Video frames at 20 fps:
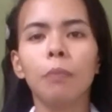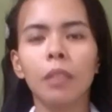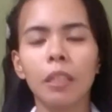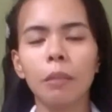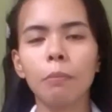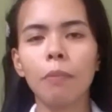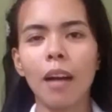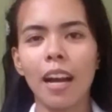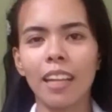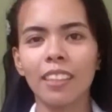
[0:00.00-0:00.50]

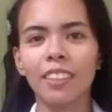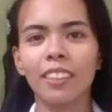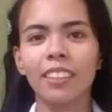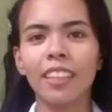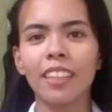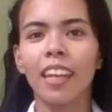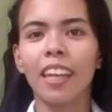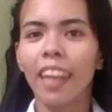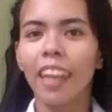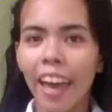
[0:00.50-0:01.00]

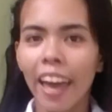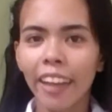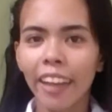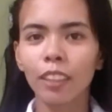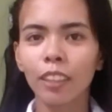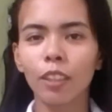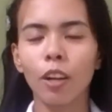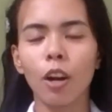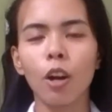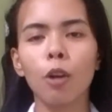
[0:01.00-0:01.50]
minimizes the
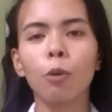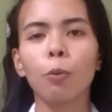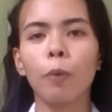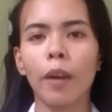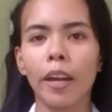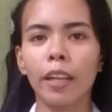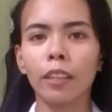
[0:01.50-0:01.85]
length or